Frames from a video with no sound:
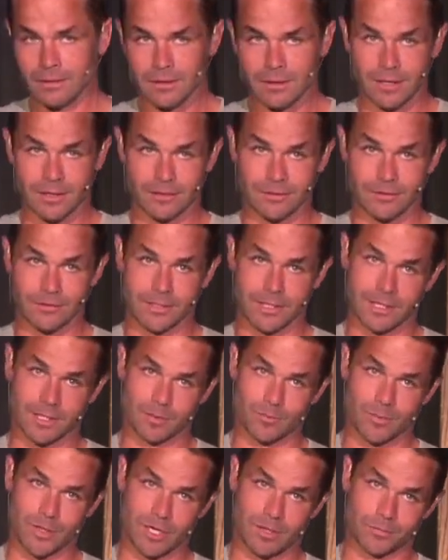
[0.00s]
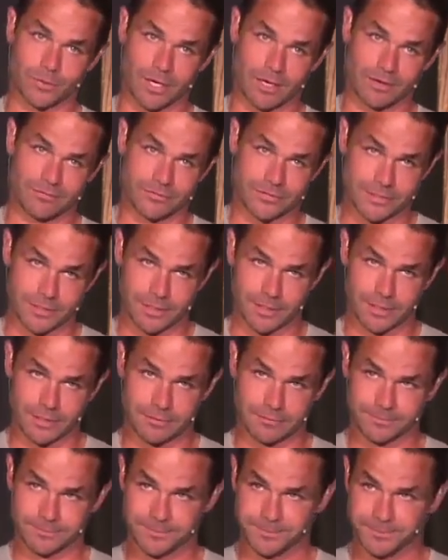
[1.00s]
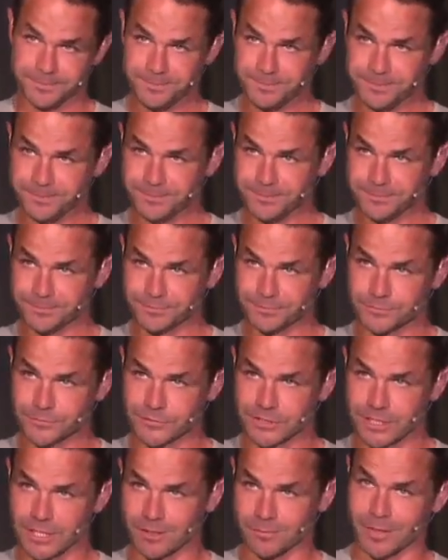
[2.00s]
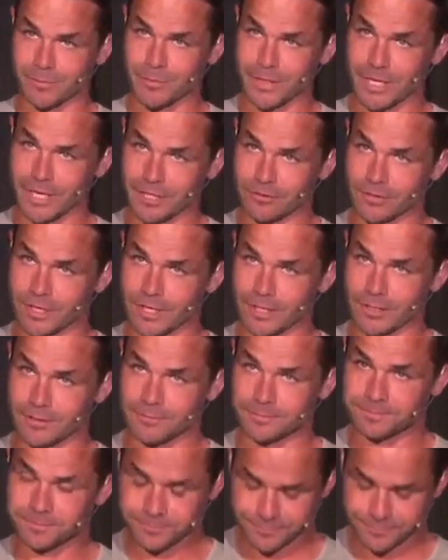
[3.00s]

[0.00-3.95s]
I don't know anything about prophecy. It's out of my pay grade.